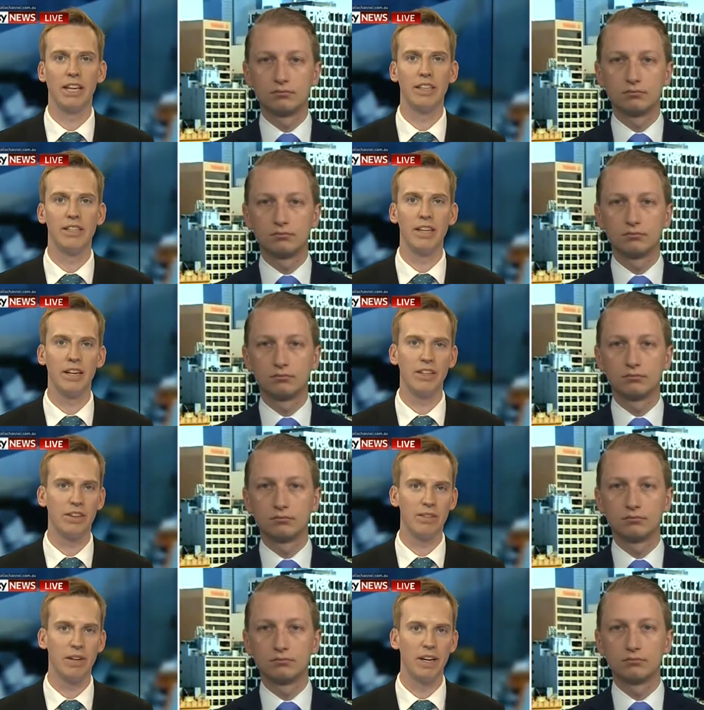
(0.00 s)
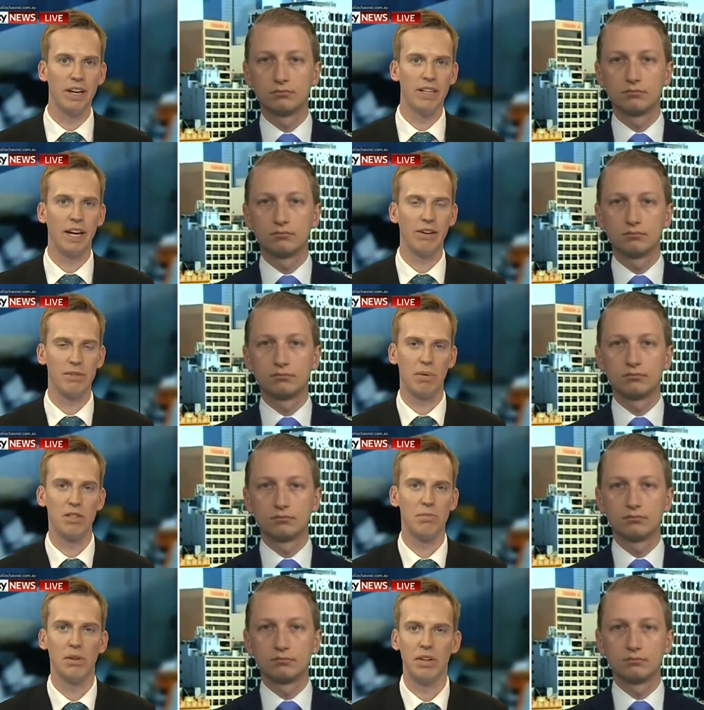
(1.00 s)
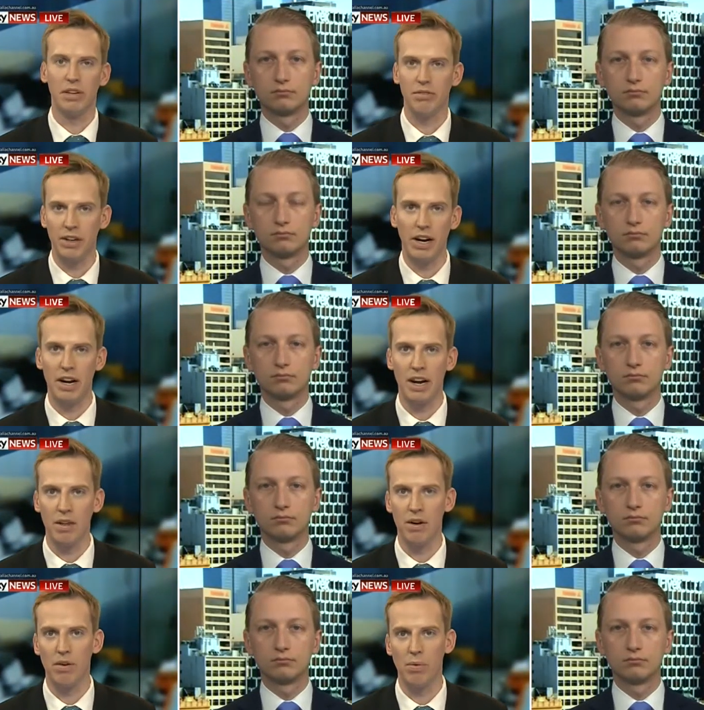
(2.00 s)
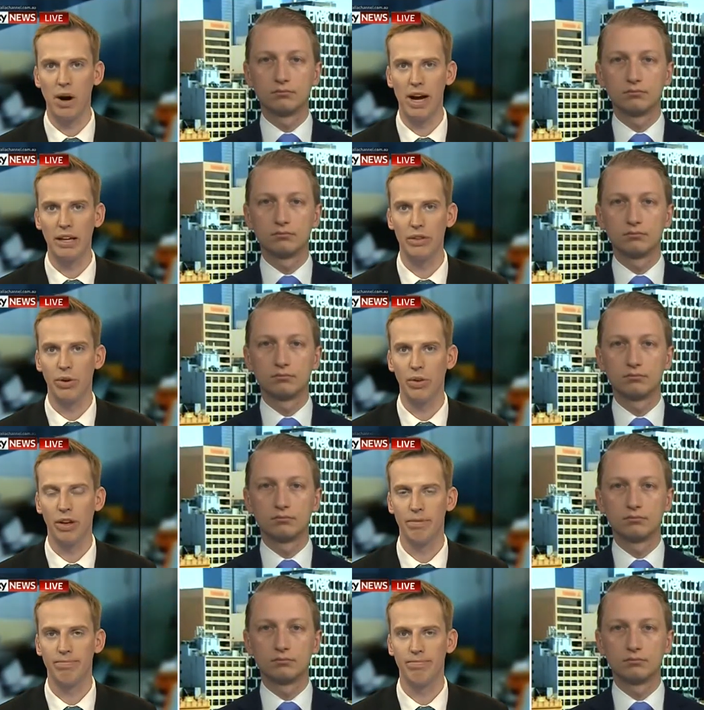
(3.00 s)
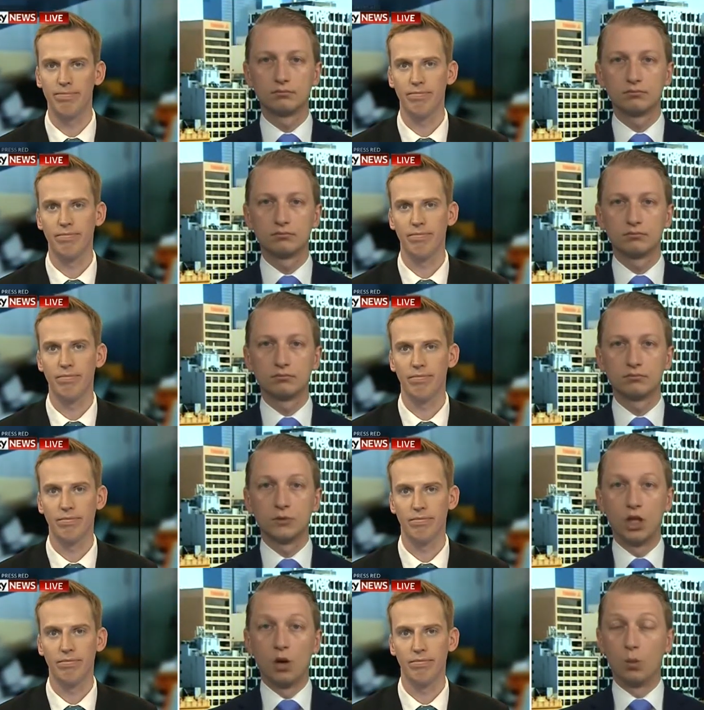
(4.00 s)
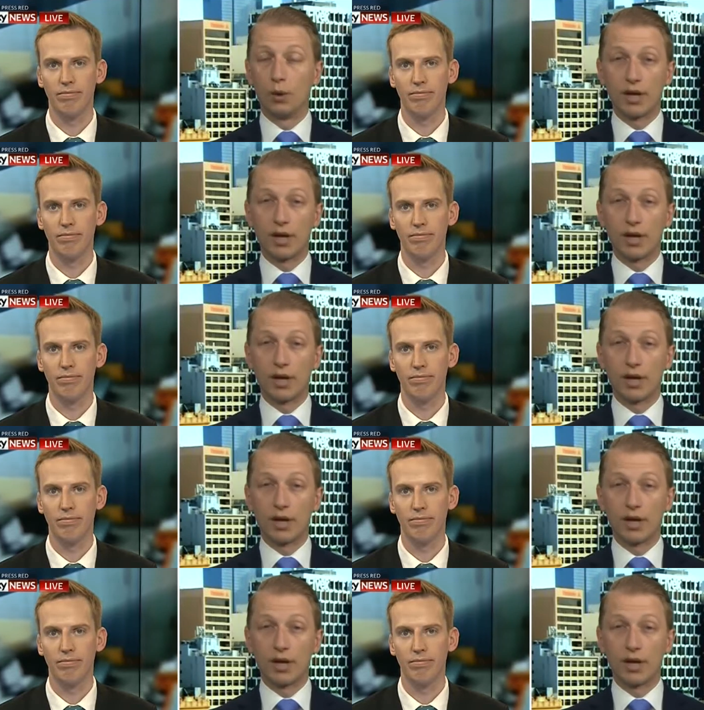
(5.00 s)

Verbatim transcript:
Speaker 1: in the Senate. You've got to take responsibility and figure out another way, surely. Well, we